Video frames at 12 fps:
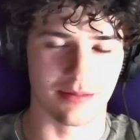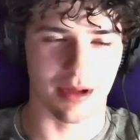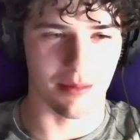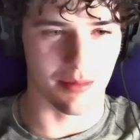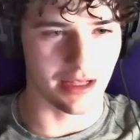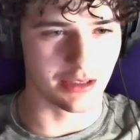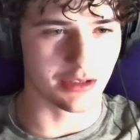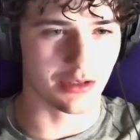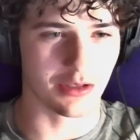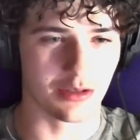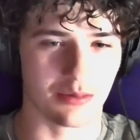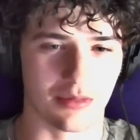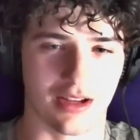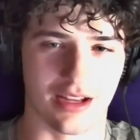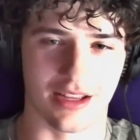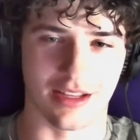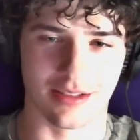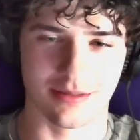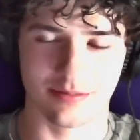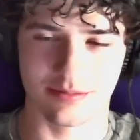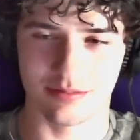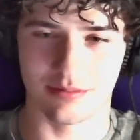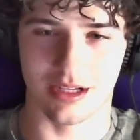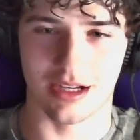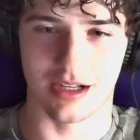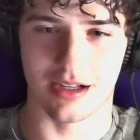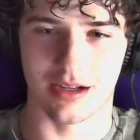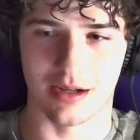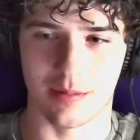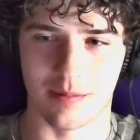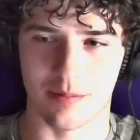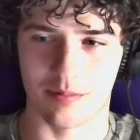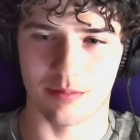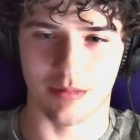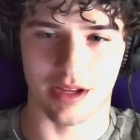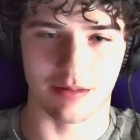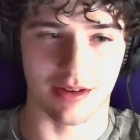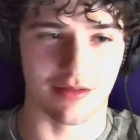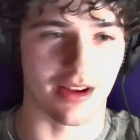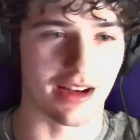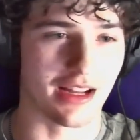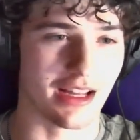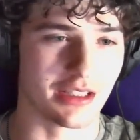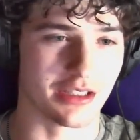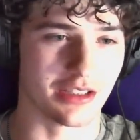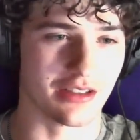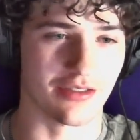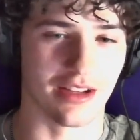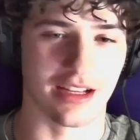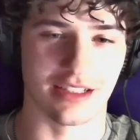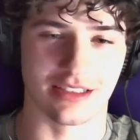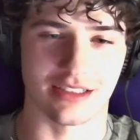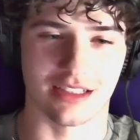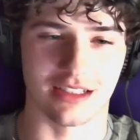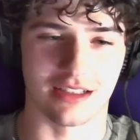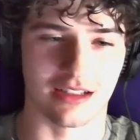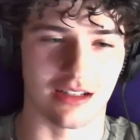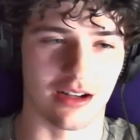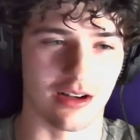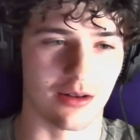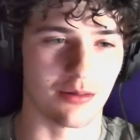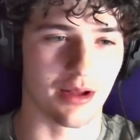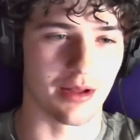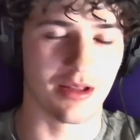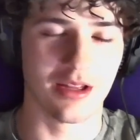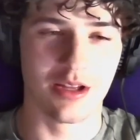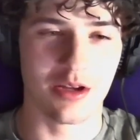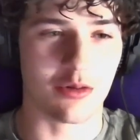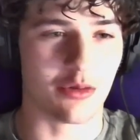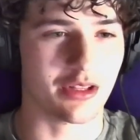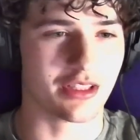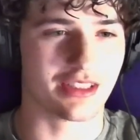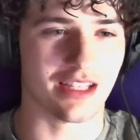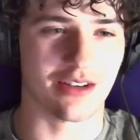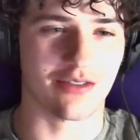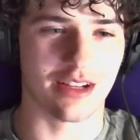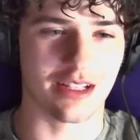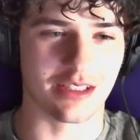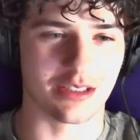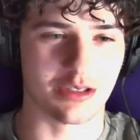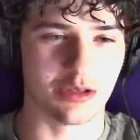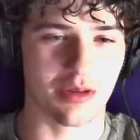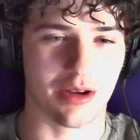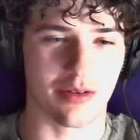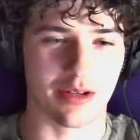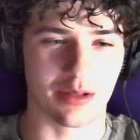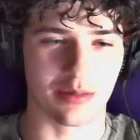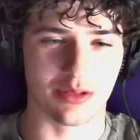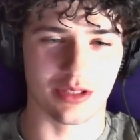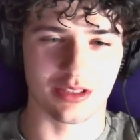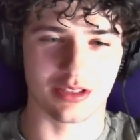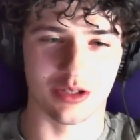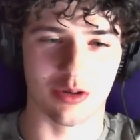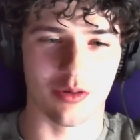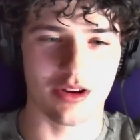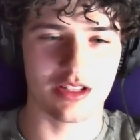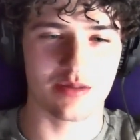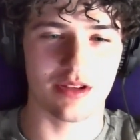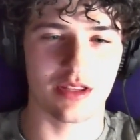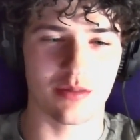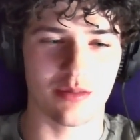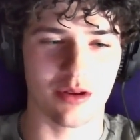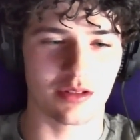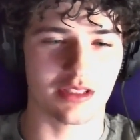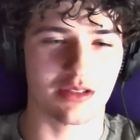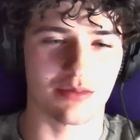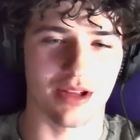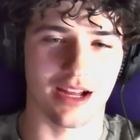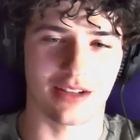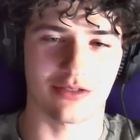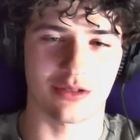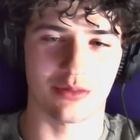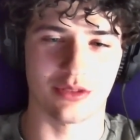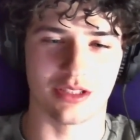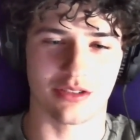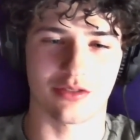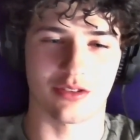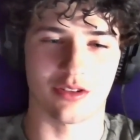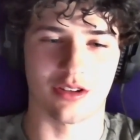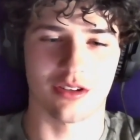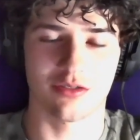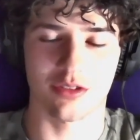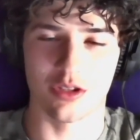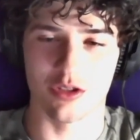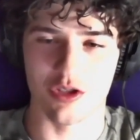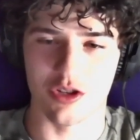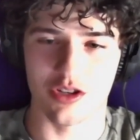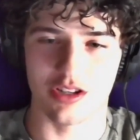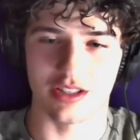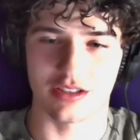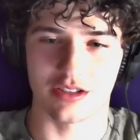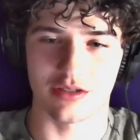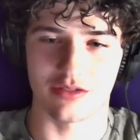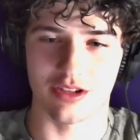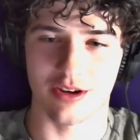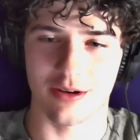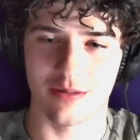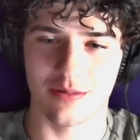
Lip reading: mental, my my financial advice, and all my real estate advice too by reading books. So, what has been the most impactful book for your journey so far?